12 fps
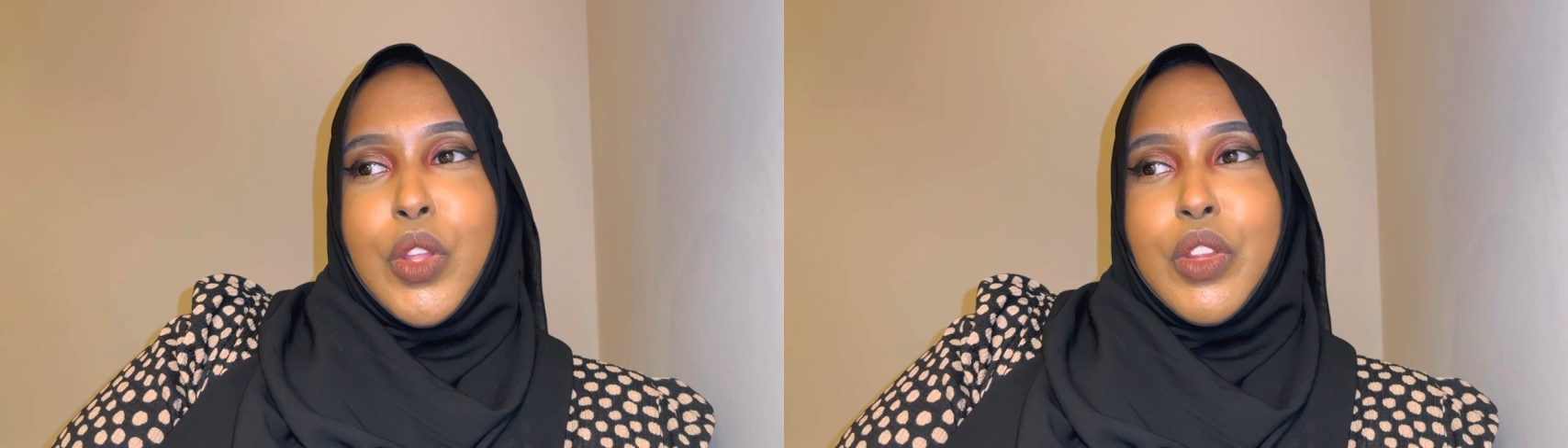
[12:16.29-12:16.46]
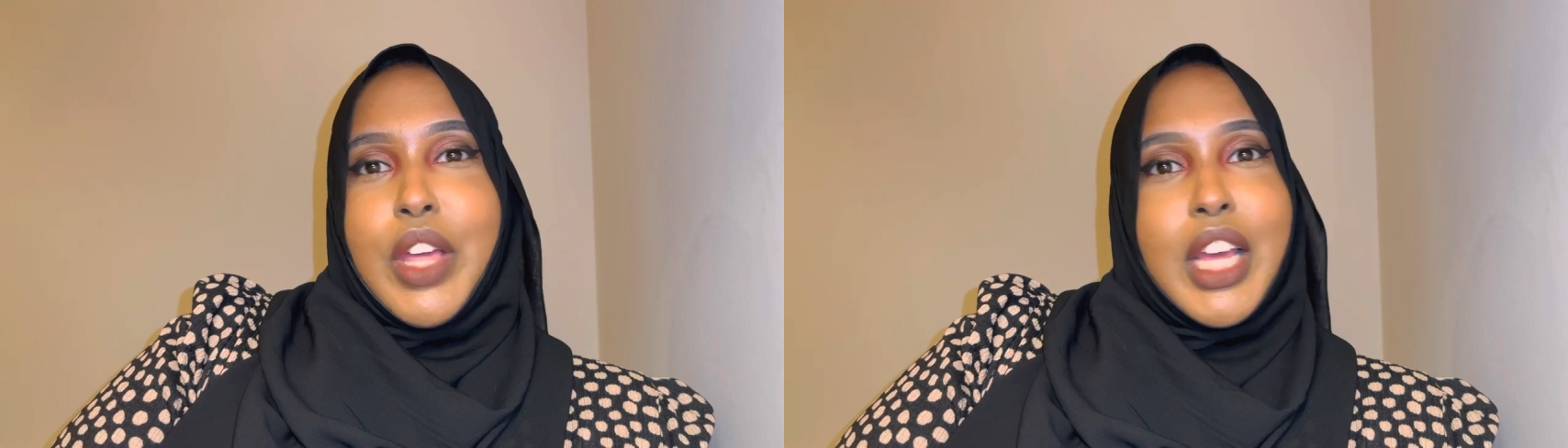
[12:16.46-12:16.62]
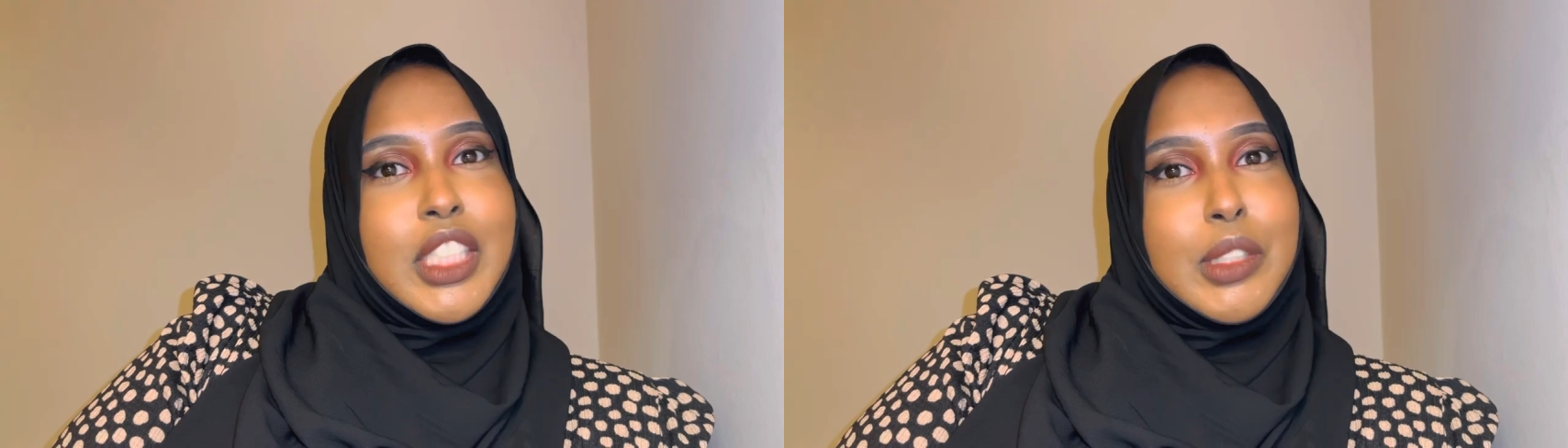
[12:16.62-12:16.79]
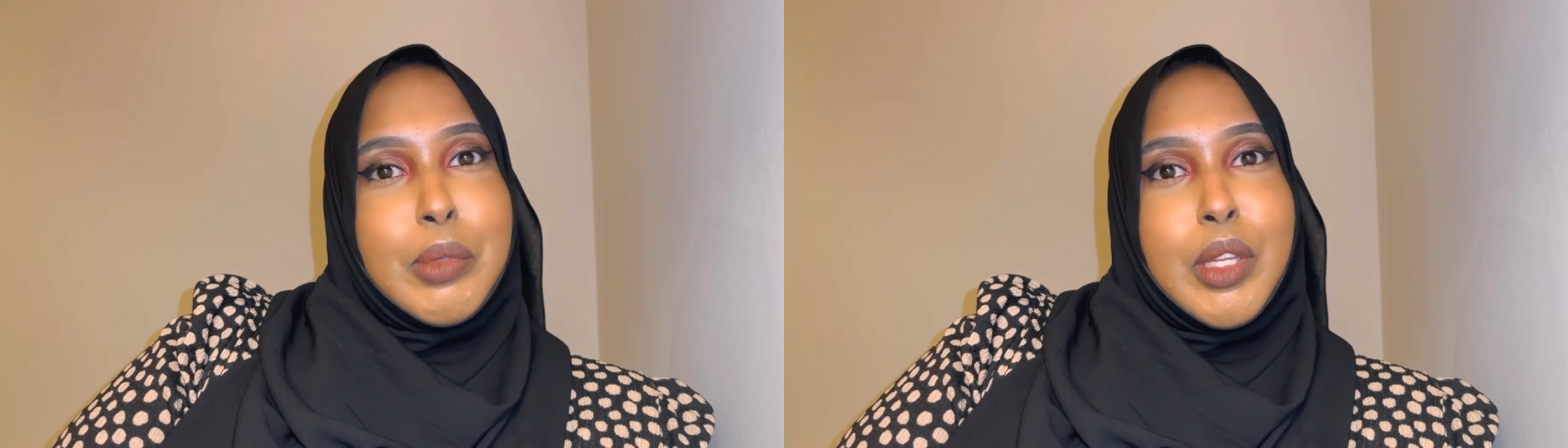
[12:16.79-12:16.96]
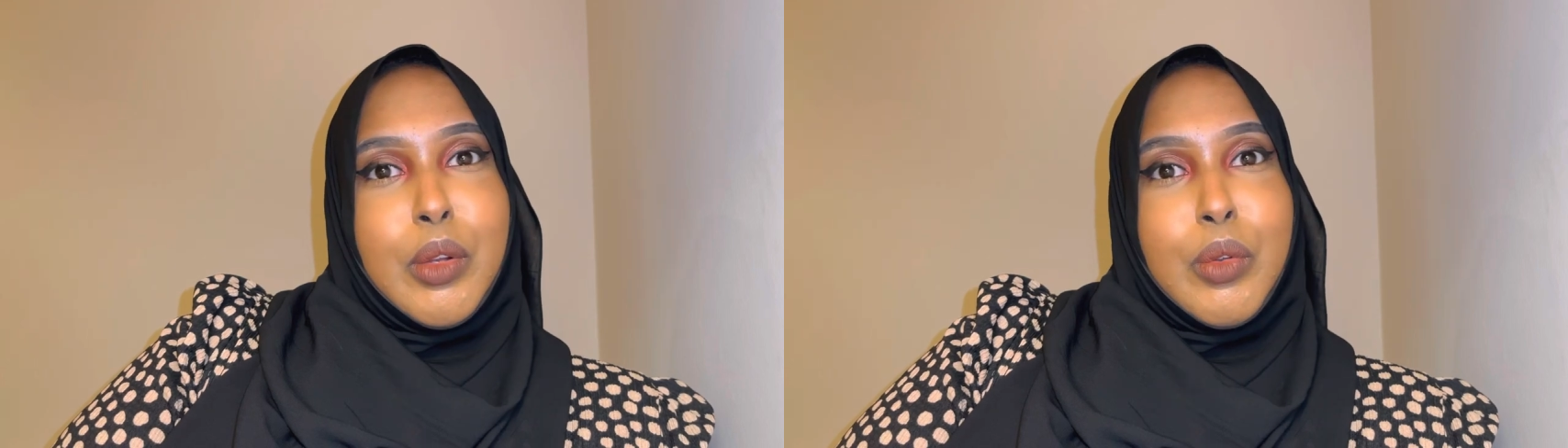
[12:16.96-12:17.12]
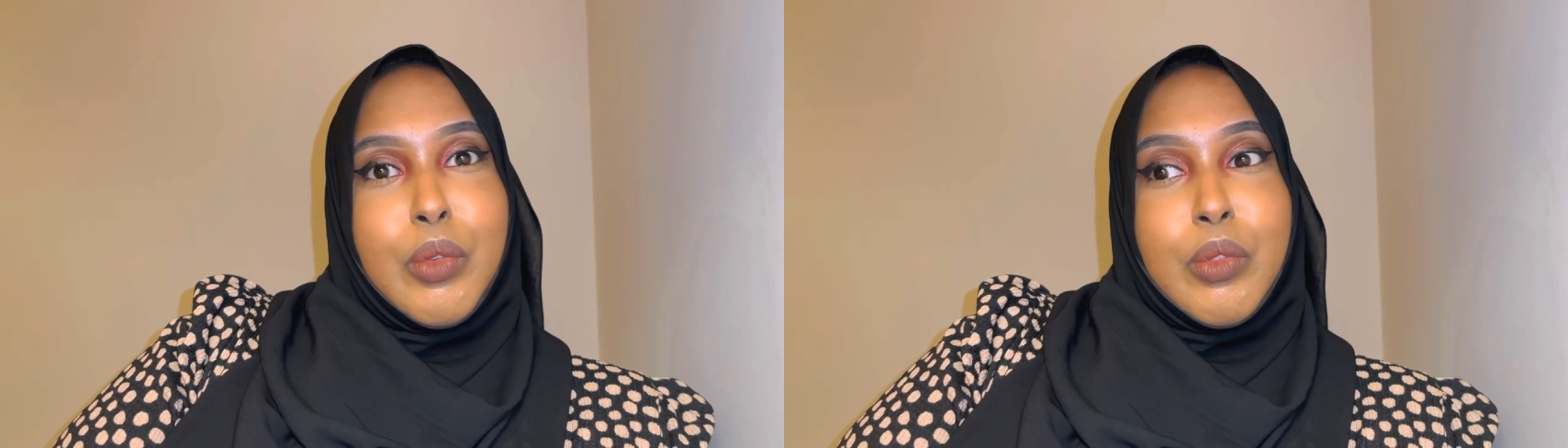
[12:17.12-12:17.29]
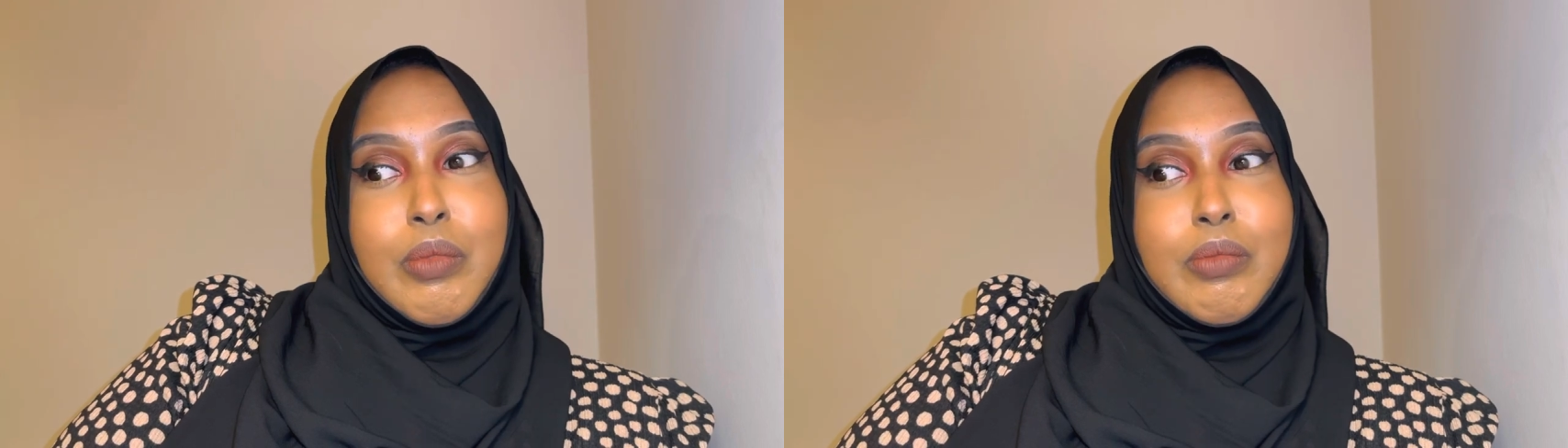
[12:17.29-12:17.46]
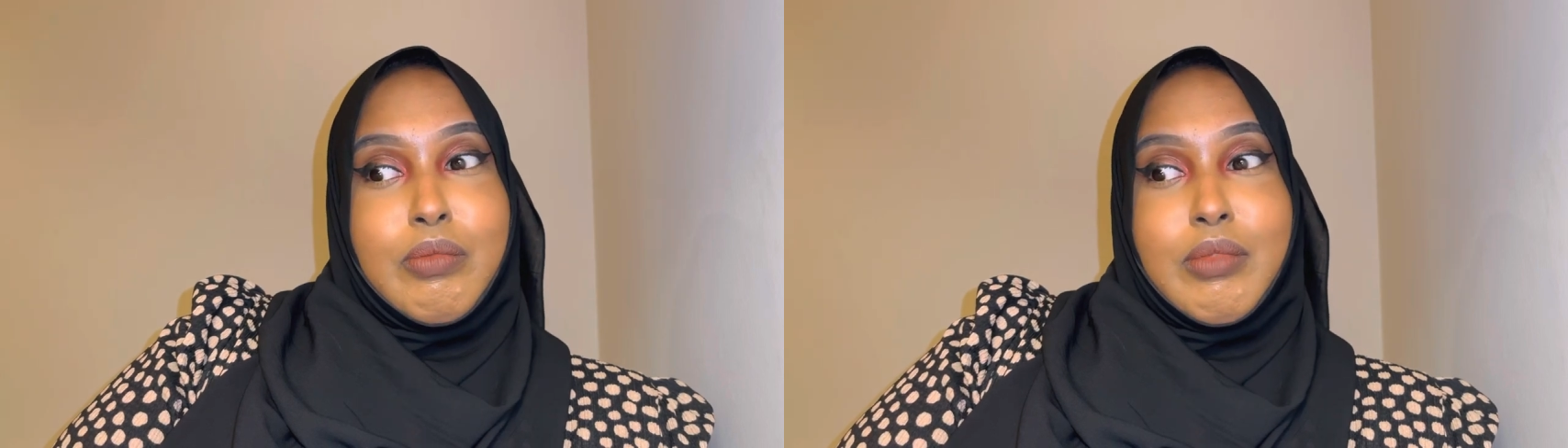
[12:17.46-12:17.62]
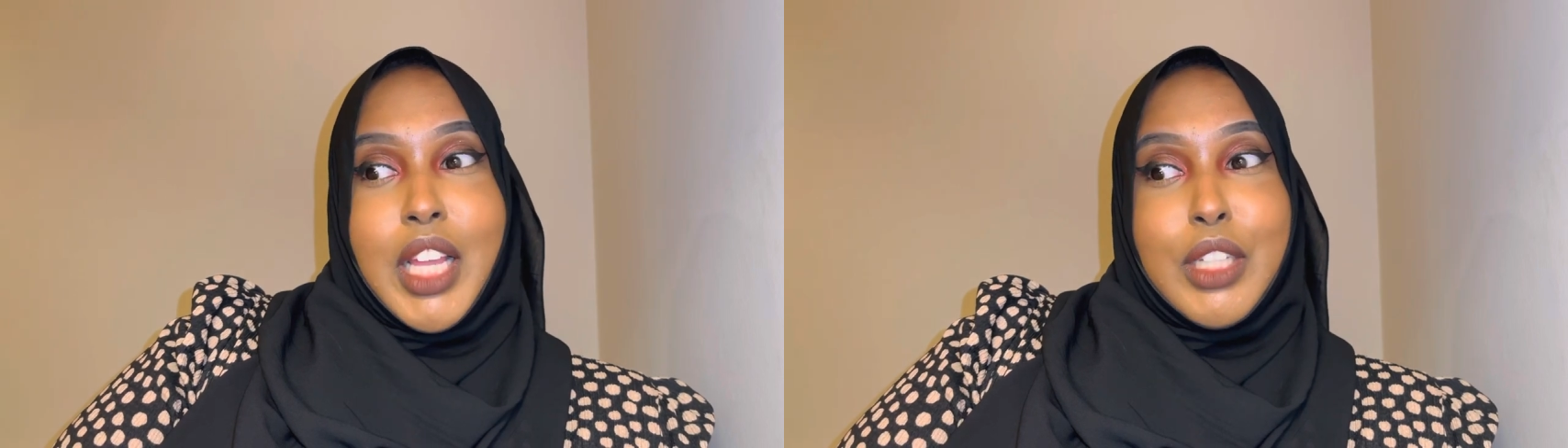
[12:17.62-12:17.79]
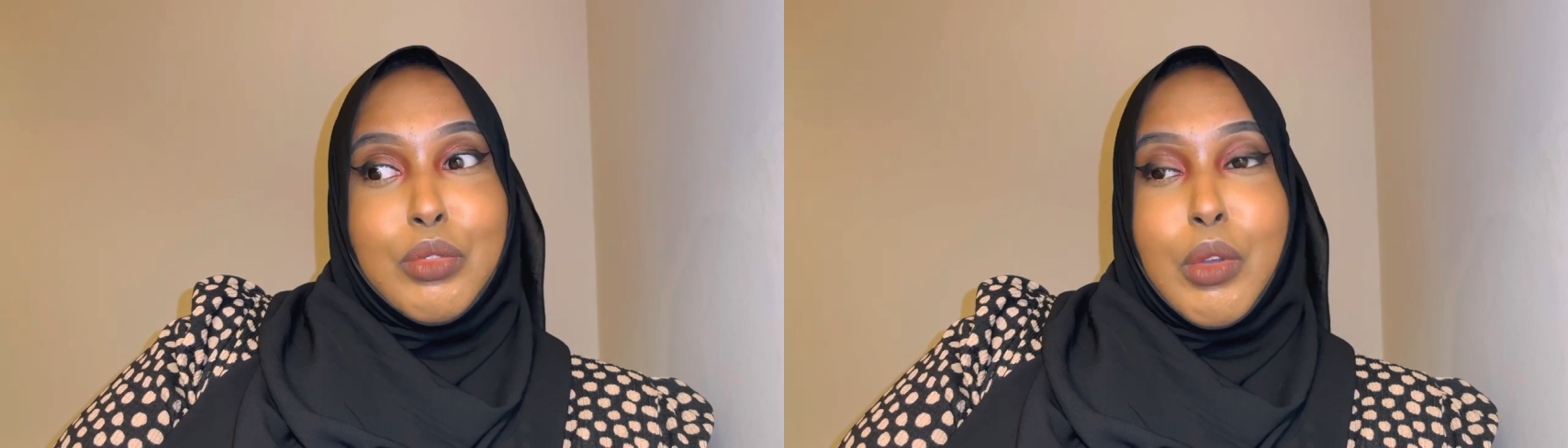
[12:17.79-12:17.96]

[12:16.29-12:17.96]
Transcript: that's